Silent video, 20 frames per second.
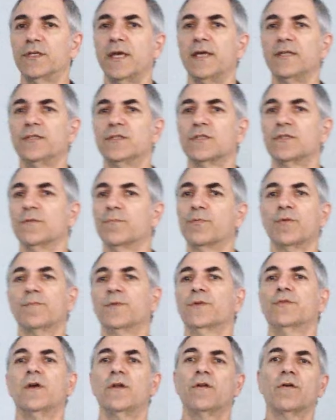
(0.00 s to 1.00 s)
cases, the
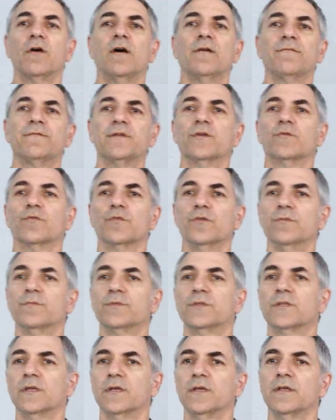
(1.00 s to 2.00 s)
perpetrator often
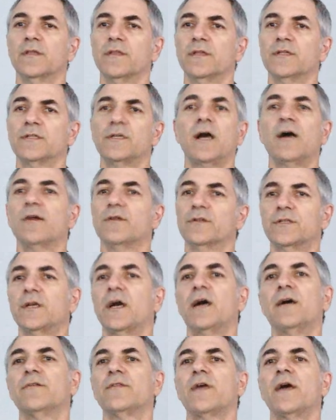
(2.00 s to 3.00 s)
grooms the child, a
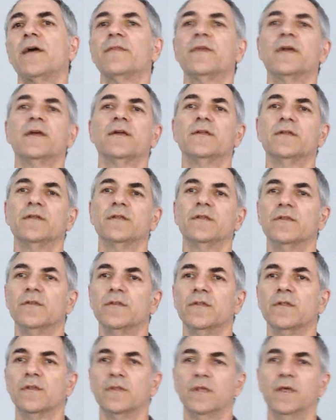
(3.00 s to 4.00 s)
child that they
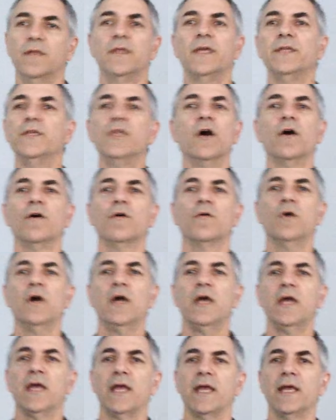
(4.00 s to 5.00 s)
know,
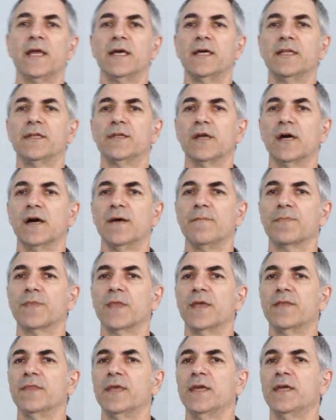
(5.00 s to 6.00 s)

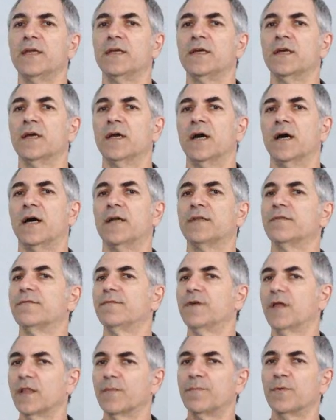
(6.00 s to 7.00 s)
and they
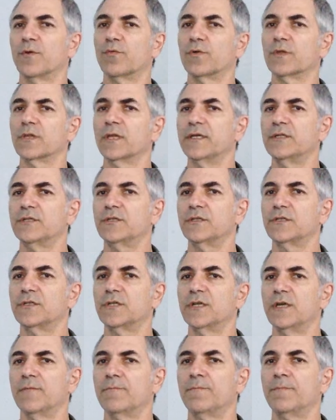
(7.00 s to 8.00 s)
develop a
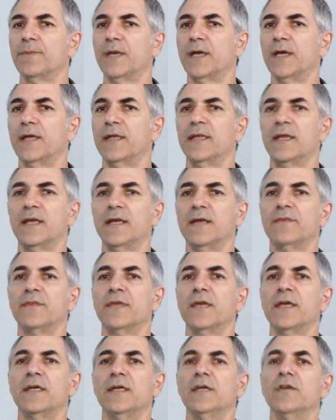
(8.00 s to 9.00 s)
relationship and
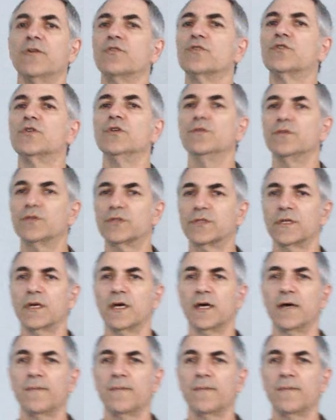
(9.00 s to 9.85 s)
they introduce